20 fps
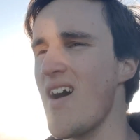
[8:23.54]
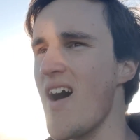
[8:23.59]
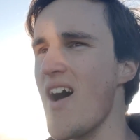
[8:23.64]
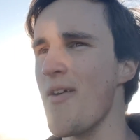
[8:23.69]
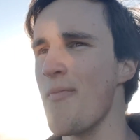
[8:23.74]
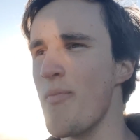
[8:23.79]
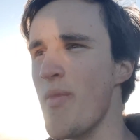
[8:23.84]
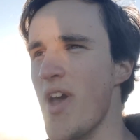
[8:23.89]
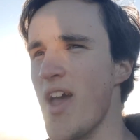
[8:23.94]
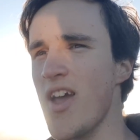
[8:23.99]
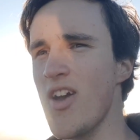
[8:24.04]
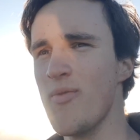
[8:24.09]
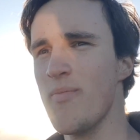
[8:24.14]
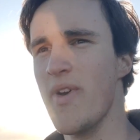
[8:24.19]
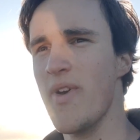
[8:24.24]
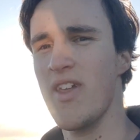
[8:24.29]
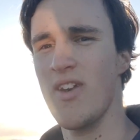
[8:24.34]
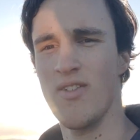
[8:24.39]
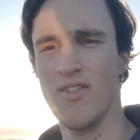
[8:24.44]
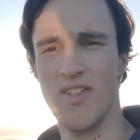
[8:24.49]
I may or
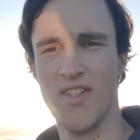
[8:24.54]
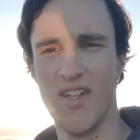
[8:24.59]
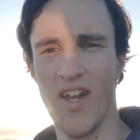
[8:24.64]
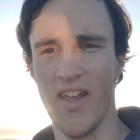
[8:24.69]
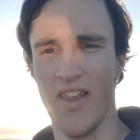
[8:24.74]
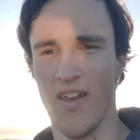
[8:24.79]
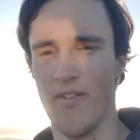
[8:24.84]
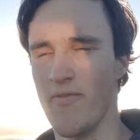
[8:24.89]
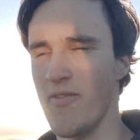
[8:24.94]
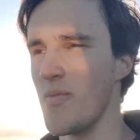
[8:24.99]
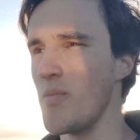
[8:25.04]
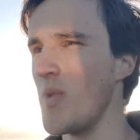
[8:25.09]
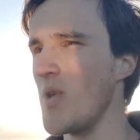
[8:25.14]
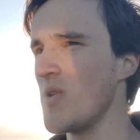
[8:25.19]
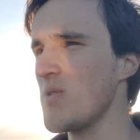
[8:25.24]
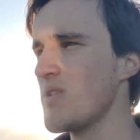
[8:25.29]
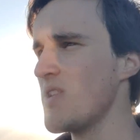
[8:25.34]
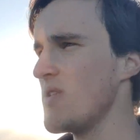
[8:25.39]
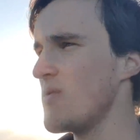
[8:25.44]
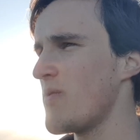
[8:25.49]
may not stay there for
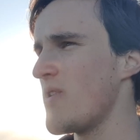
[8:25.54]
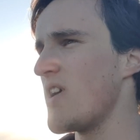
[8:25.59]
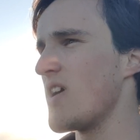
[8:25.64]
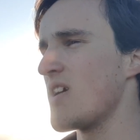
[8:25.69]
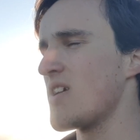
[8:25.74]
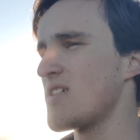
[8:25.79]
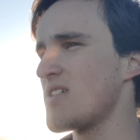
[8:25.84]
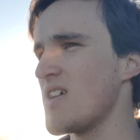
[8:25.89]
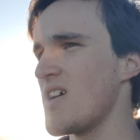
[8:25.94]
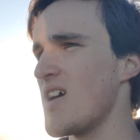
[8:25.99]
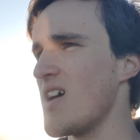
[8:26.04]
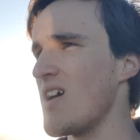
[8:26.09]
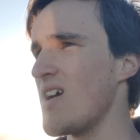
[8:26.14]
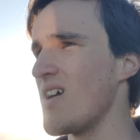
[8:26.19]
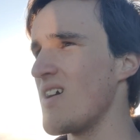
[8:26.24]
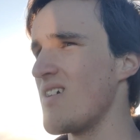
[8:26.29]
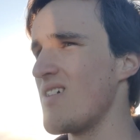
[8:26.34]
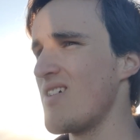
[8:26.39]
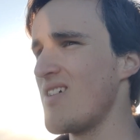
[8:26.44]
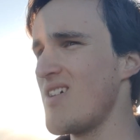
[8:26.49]
Milky Way, because the
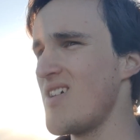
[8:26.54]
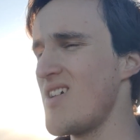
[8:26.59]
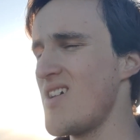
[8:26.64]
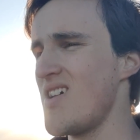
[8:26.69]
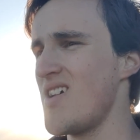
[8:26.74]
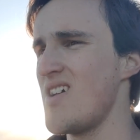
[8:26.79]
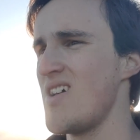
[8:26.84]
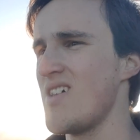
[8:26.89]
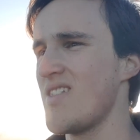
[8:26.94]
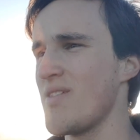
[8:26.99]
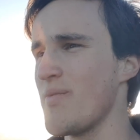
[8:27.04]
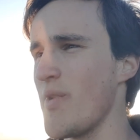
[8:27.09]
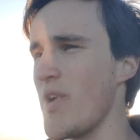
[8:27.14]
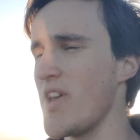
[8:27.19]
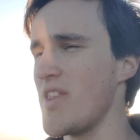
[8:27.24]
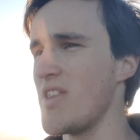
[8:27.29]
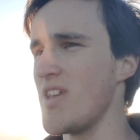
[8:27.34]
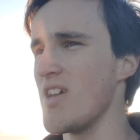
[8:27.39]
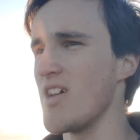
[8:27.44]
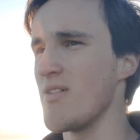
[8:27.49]
way
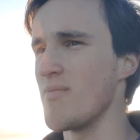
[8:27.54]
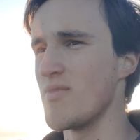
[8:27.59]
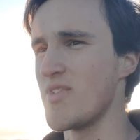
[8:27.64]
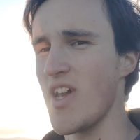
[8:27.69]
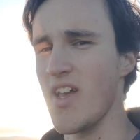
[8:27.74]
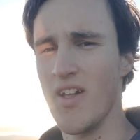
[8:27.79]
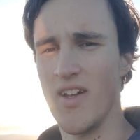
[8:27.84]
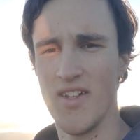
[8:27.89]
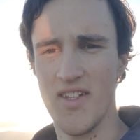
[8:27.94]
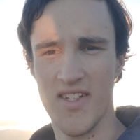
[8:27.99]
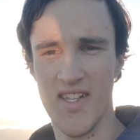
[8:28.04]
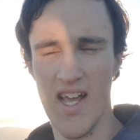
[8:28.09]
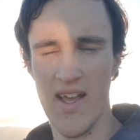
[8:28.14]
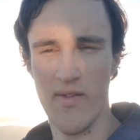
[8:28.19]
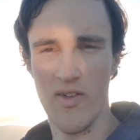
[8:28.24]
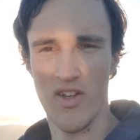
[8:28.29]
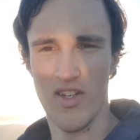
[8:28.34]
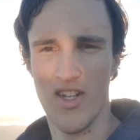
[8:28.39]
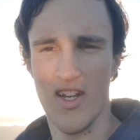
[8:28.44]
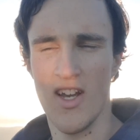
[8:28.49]
the daylight
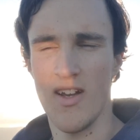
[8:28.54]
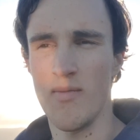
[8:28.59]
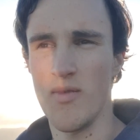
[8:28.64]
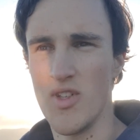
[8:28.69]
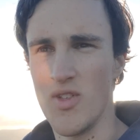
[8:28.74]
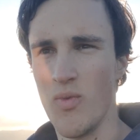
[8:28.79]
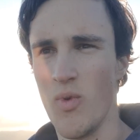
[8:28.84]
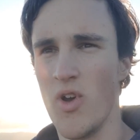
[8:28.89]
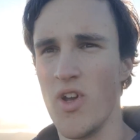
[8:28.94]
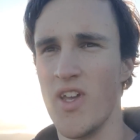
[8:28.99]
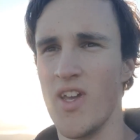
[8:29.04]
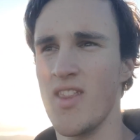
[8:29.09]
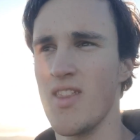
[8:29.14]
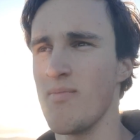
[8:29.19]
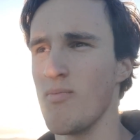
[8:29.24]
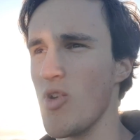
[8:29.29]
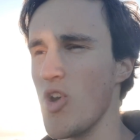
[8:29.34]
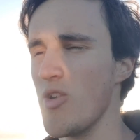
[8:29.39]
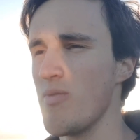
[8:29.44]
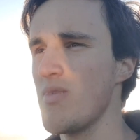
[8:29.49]
saving time is working at the
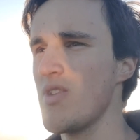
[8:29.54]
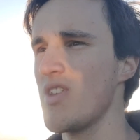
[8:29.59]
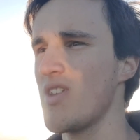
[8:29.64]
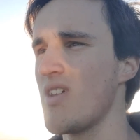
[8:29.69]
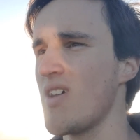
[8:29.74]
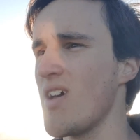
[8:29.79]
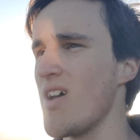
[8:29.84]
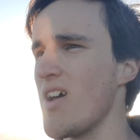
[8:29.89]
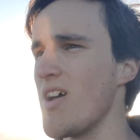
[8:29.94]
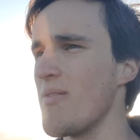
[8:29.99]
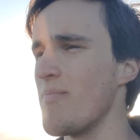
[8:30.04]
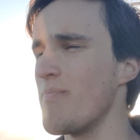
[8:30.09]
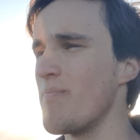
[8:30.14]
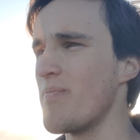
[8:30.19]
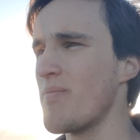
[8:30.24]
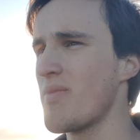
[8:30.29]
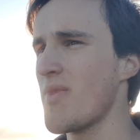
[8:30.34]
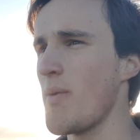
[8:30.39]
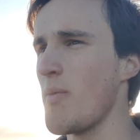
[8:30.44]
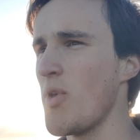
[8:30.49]
moment, I'm
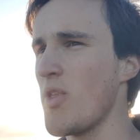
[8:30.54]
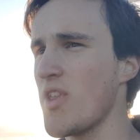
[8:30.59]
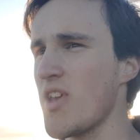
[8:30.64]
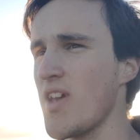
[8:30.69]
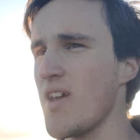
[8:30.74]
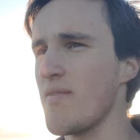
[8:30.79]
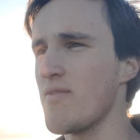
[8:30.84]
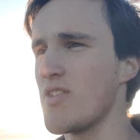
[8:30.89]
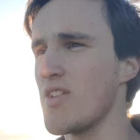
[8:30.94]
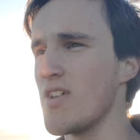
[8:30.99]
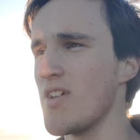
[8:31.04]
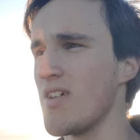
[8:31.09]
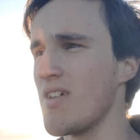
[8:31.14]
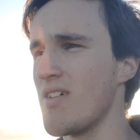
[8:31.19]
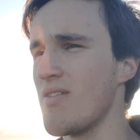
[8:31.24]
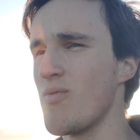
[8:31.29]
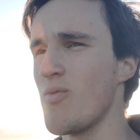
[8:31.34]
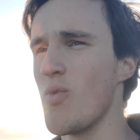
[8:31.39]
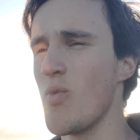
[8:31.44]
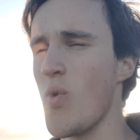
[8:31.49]
only gonna have to
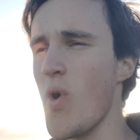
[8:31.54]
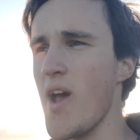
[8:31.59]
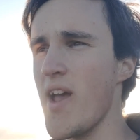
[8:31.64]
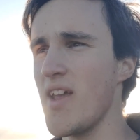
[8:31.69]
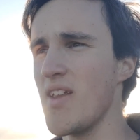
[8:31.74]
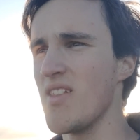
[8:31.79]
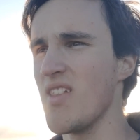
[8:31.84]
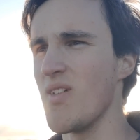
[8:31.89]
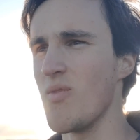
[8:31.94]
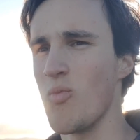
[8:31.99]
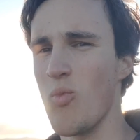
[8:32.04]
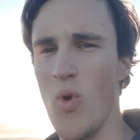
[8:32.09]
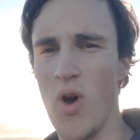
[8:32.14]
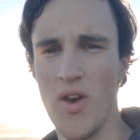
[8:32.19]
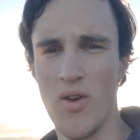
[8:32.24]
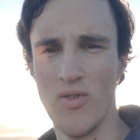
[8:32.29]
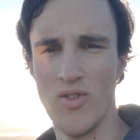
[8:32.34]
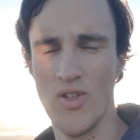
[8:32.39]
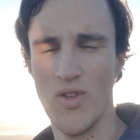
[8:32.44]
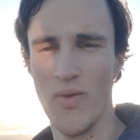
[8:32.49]
wait like
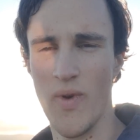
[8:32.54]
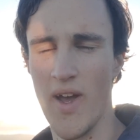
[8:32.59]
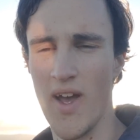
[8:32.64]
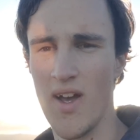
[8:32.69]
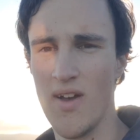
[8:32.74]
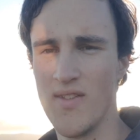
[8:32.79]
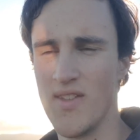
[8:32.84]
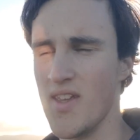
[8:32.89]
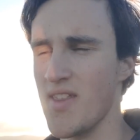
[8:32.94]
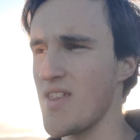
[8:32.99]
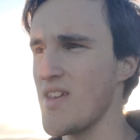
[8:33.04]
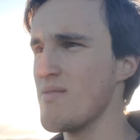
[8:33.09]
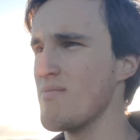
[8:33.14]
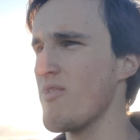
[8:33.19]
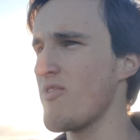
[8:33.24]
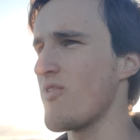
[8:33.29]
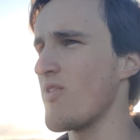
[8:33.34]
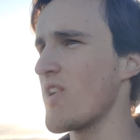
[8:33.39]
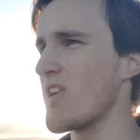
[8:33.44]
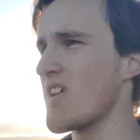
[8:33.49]
1 or 2 hours, I think,
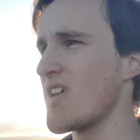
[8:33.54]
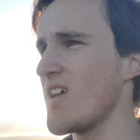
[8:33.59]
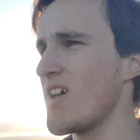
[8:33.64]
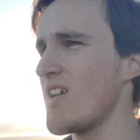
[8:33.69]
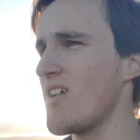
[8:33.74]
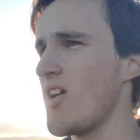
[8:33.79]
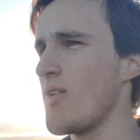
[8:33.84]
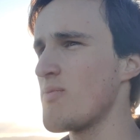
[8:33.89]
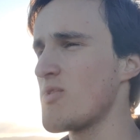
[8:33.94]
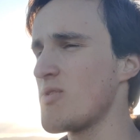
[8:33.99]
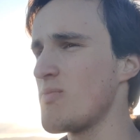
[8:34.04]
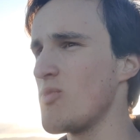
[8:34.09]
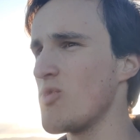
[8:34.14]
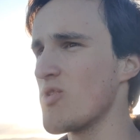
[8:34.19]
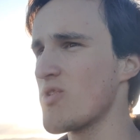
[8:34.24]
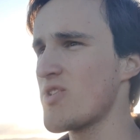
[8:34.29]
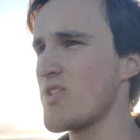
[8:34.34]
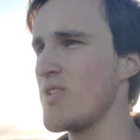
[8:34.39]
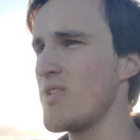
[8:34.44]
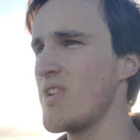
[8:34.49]
before I can get
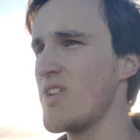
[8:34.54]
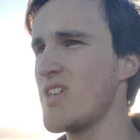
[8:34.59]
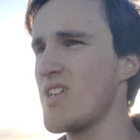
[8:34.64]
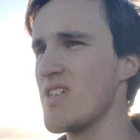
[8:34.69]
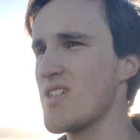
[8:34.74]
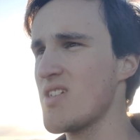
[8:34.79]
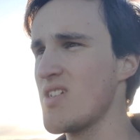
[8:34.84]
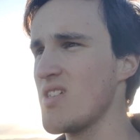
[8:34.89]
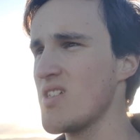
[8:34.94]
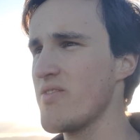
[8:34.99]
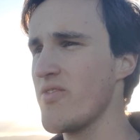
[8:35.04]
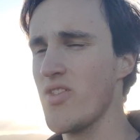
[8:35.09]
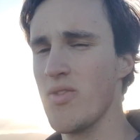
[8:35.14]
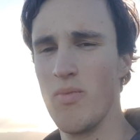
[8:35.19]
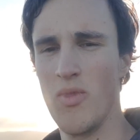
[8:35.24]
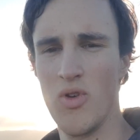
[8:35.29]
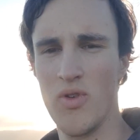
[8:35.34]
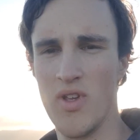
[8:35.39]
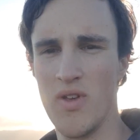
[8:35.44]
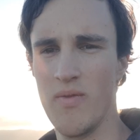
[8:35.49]
optimal shooting distance for the
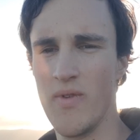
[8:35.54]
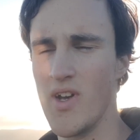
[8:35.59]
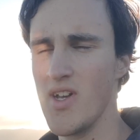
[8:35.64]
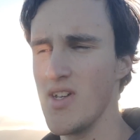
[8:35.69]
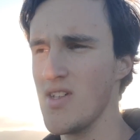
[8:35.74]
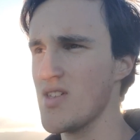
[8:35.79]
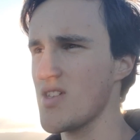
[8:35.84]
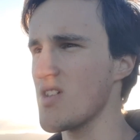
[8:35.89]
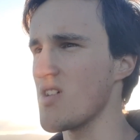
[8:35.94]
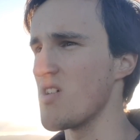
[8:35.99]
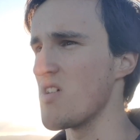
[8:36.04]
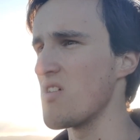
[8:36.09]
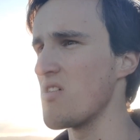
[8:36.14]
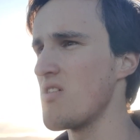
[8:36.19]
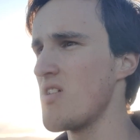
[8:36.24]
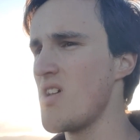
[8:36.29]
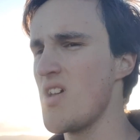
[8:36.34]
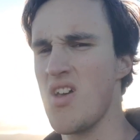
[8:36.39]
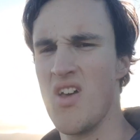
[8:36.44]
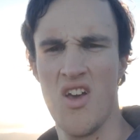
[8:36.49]
Milky Way. So I
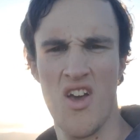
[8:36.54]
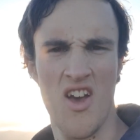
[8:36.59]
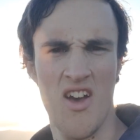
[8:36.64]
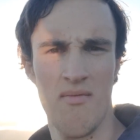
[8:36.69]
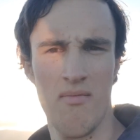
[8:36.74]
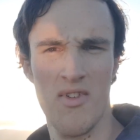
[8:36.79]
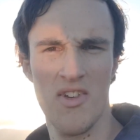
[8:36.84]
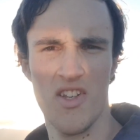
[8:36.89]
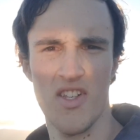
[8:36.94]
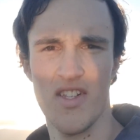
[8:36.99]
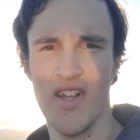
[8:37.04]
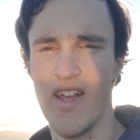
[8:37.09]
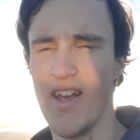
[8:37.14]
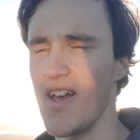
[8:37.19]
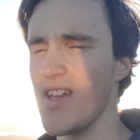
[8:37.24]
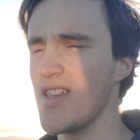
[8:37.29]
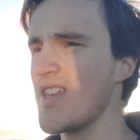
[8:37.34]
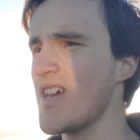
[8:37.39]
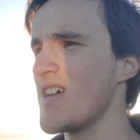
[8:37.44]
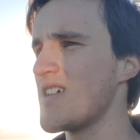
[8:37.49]
might just stay
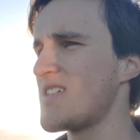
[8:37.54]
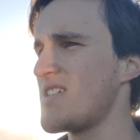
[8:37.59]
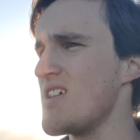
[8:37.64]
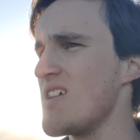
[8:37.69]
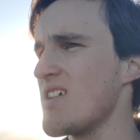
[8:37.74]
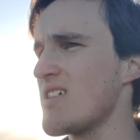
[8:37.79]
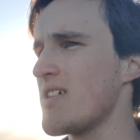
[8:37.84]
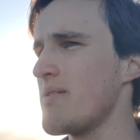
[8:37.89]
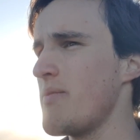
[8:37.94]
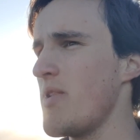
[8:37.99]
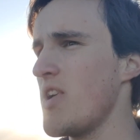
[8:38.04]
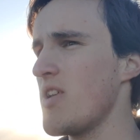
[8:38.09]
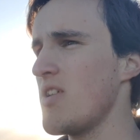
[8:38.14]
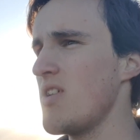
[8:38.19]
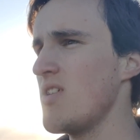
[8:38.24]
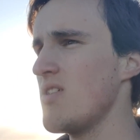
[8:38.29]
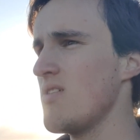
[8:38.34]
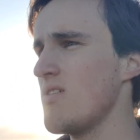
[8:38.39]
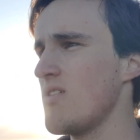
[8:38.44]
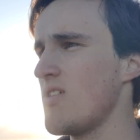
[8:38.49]
out there, seeing as I'm out
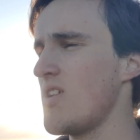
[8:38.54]
here.